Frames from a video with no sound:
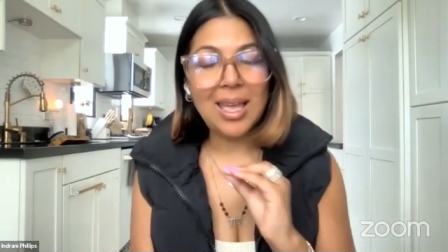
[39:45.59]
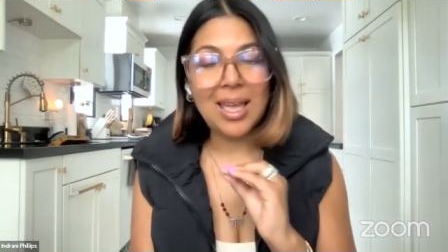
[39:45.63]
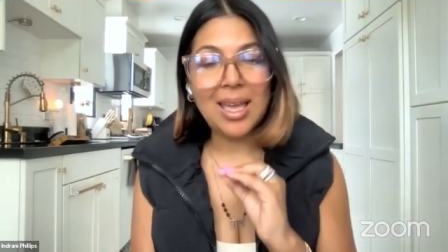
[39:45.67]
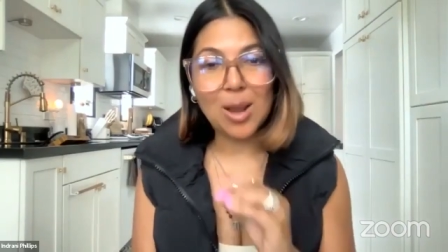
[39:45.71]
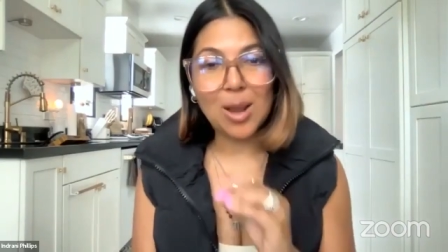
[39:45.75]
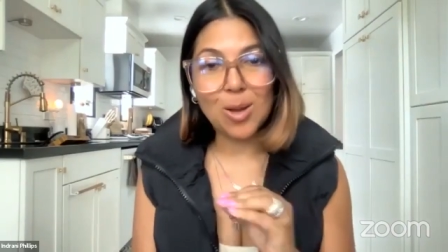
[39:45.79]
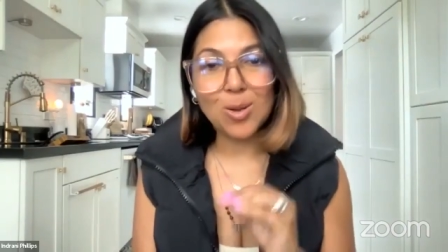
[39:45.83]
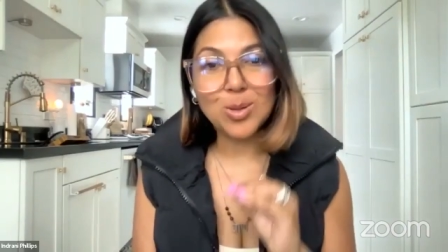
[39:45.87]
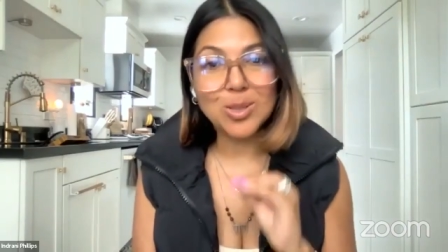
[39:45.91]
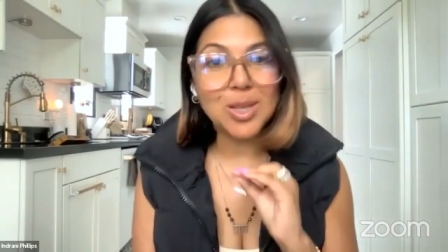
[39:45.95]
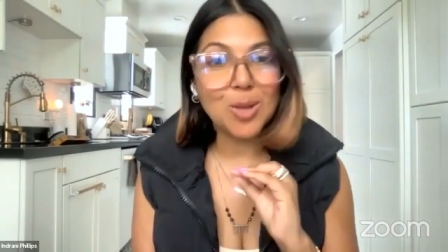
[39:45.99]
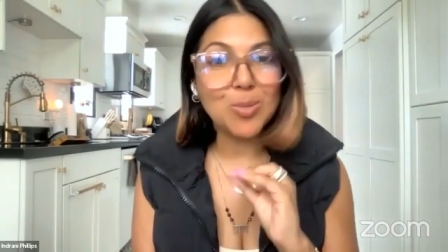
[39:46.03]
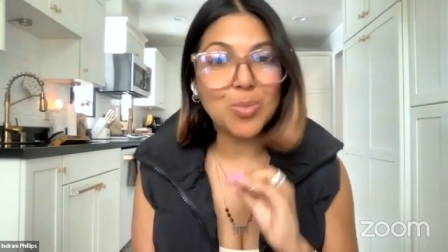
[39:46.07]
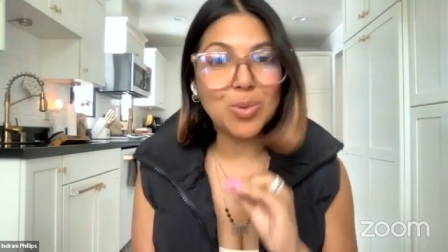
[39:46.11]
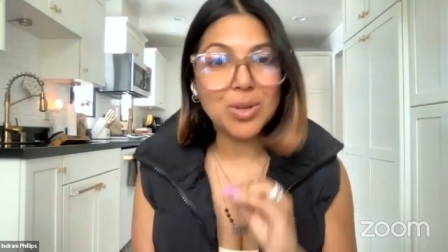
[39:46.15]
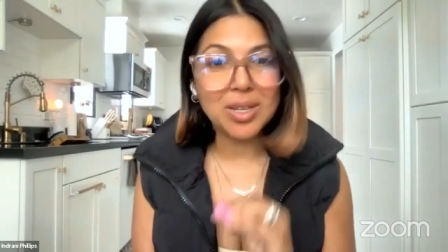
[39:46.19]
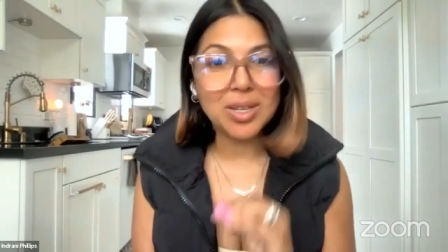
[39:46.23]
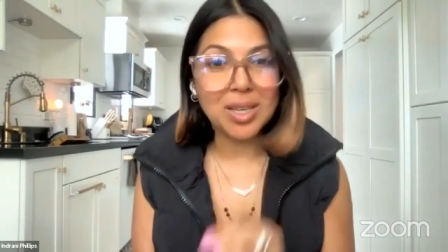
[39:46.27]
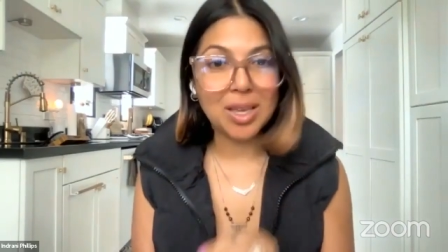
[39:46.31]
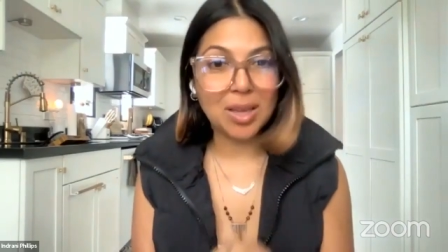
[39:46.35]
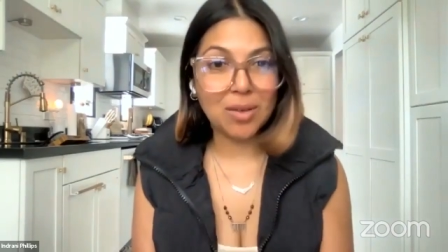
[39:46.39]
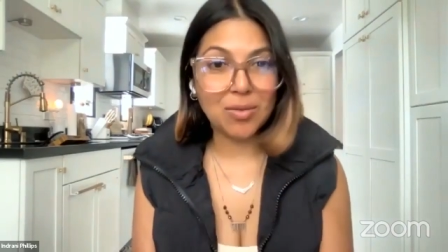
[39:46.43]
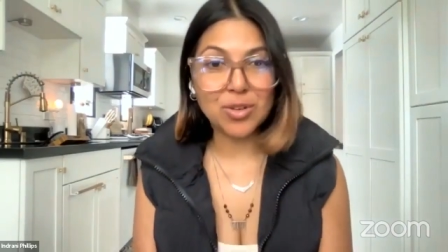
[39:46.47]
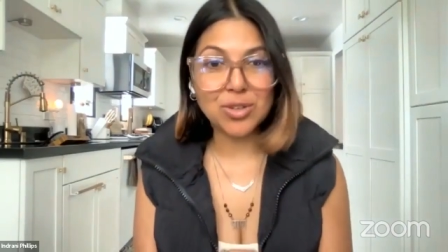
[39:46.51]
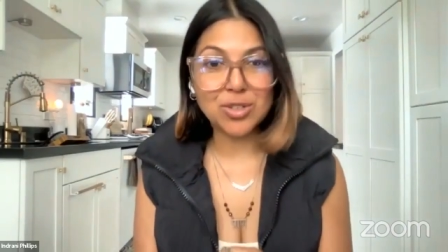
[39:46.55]
And I was able
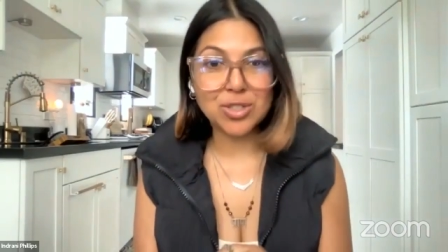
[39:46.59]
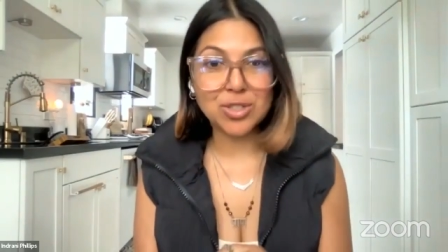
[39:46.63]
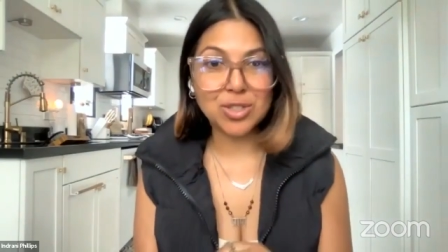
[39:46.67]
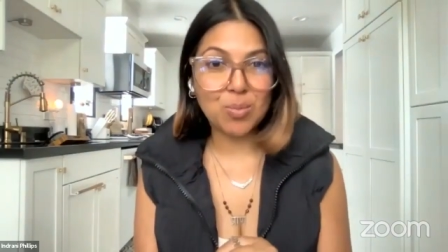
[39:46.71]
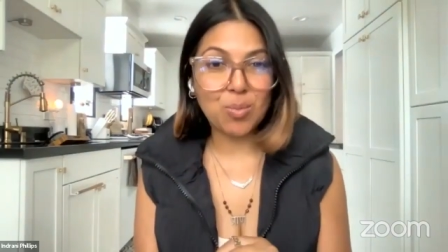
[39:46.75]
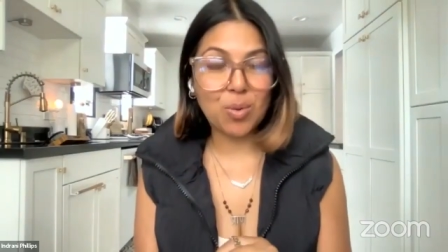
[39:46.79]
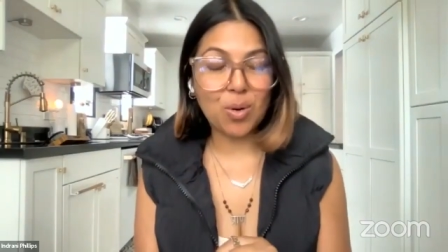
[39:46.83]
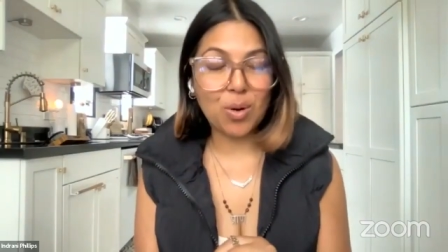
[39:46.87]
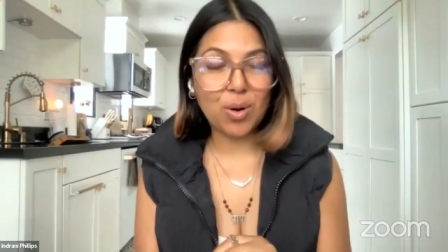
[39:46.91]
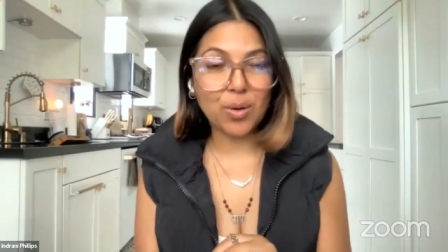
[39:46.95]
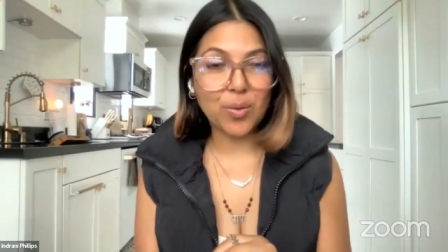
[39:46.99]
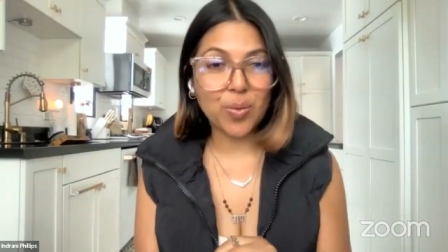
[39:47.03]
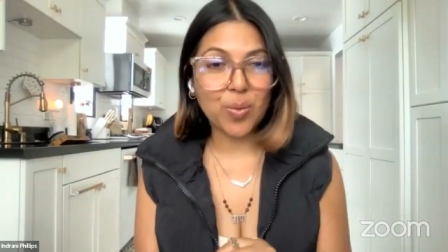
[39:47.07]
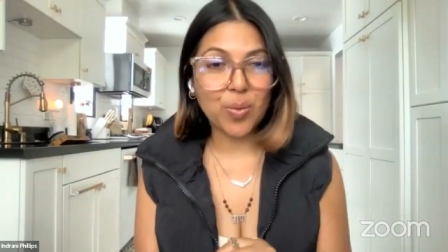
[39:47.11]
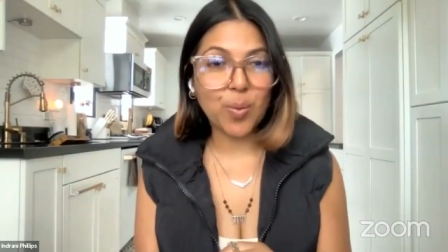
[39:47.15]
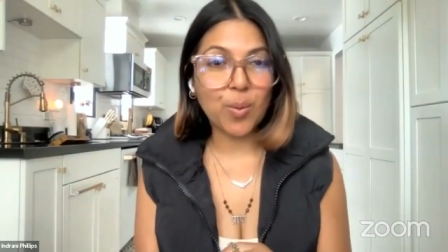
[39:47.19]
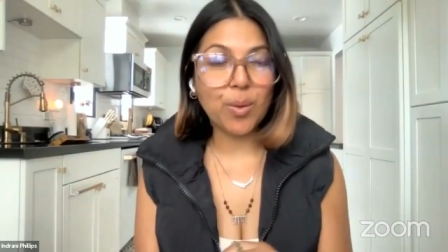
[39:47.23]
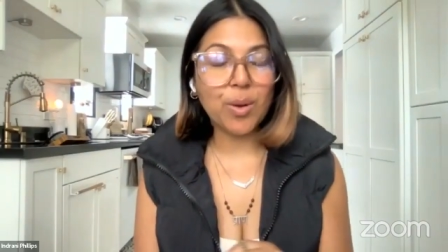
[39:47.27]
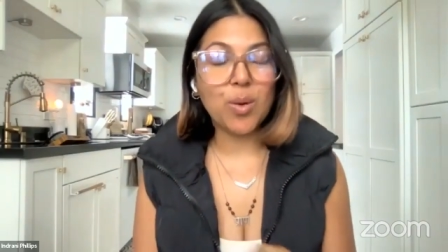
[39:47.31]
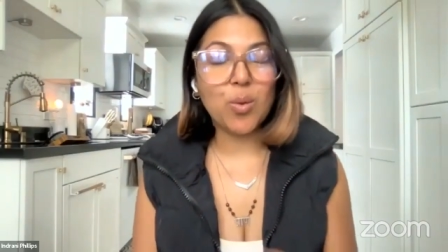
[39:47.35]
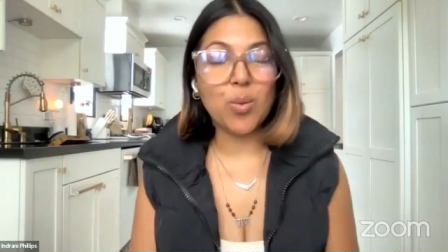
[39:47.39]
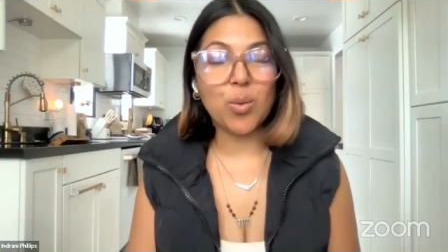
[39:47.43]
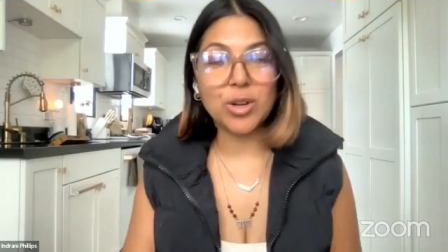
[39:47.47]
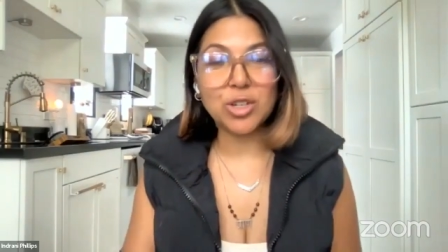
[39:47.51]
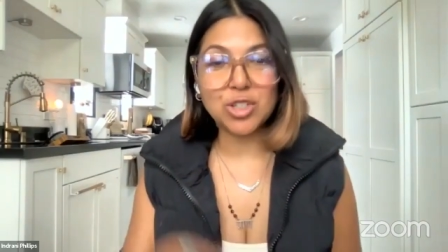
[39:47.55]
to give her support
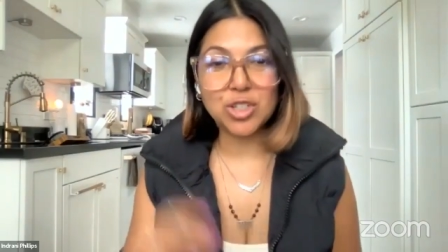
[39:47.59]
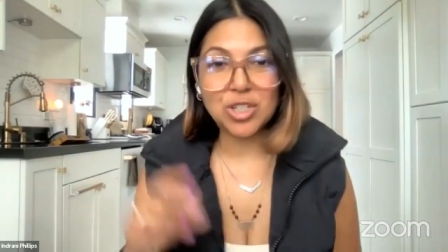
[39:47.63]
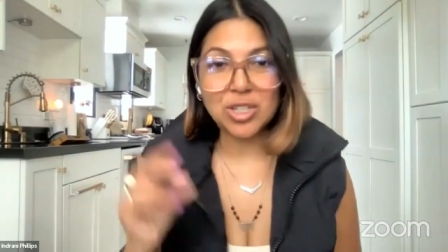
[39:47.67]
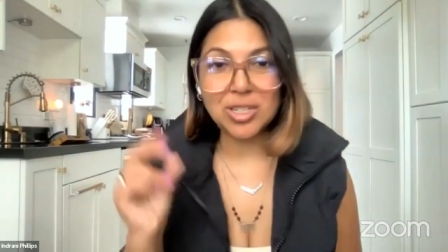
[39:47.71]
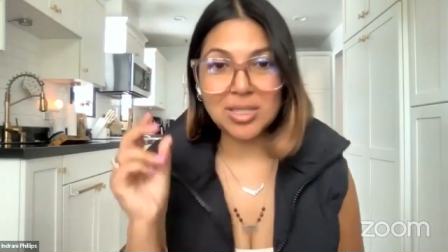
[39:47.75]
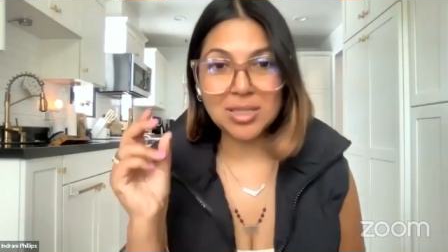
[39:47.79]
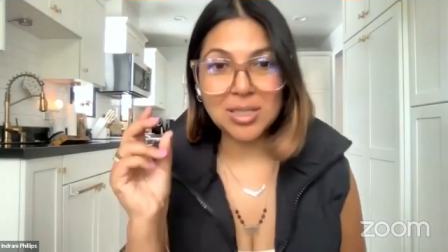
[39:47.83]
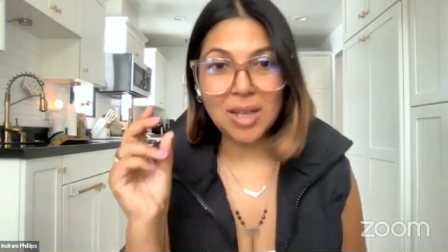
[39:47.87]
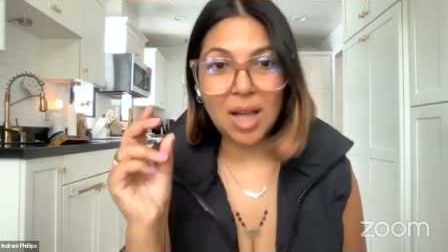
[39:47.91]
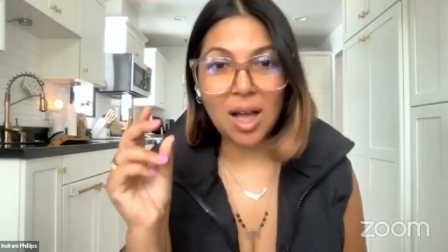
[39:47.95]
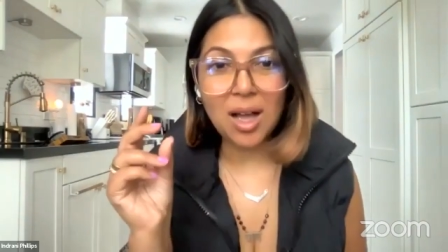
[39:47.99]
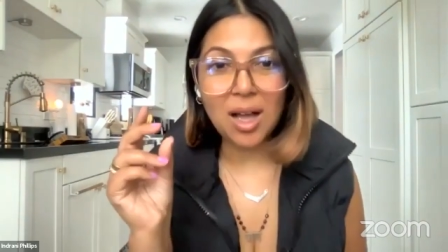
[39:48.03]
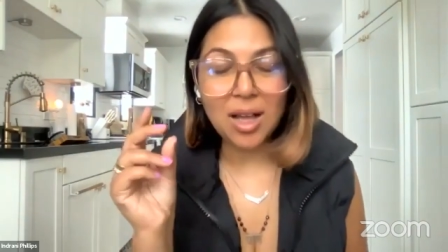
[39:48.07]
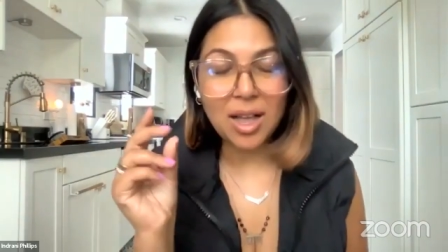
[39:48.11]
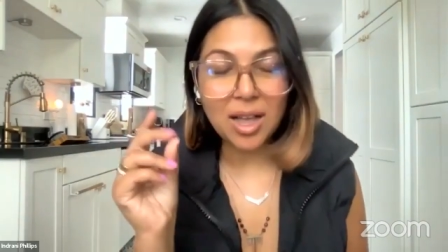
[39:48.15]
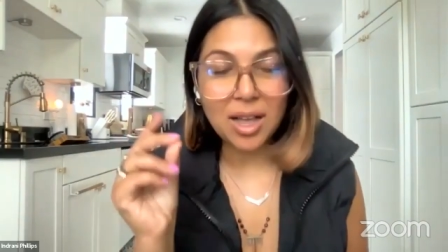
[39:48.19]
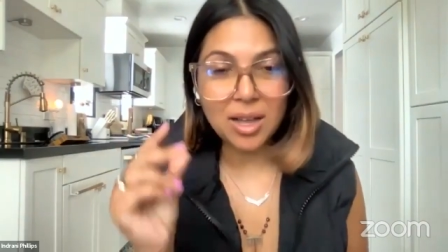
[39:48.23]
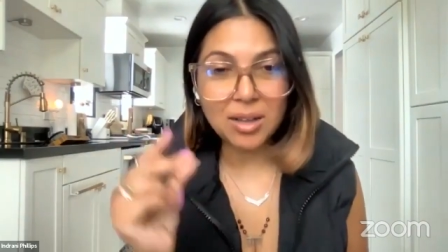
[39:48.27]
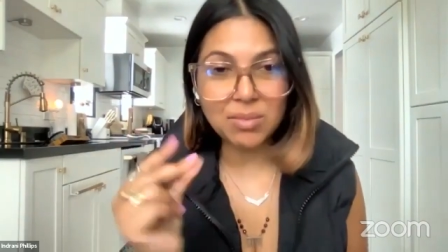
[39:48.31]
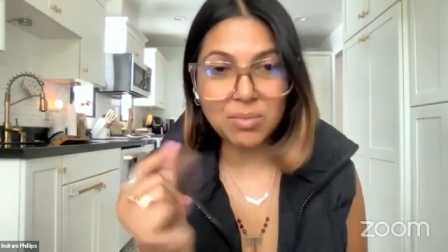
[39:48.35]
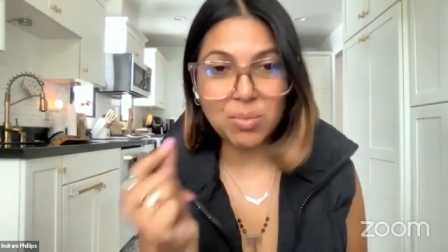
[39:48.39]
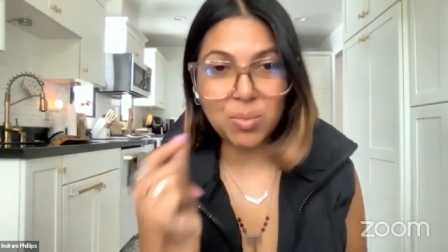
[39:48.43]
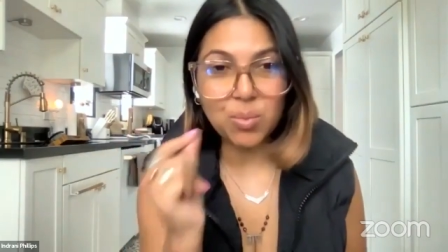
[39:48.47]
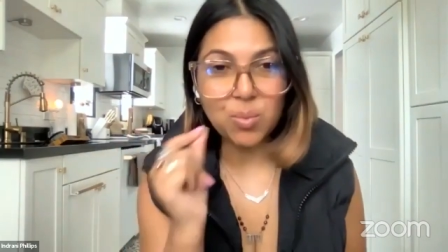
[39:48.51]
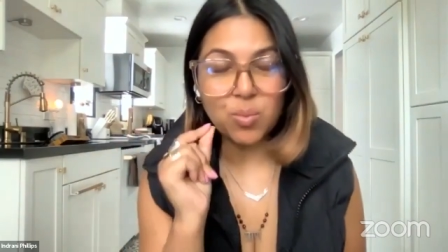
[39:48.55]
through it, where she saw
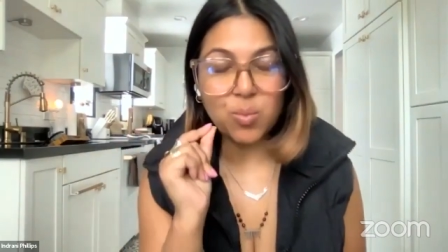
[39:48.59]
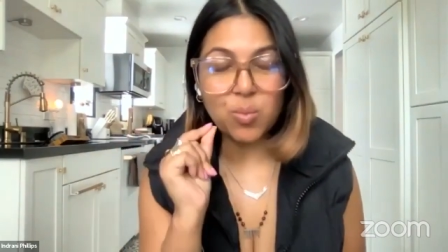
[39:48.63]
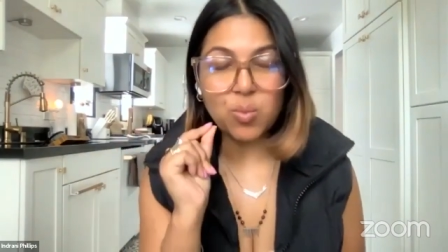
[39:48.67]
a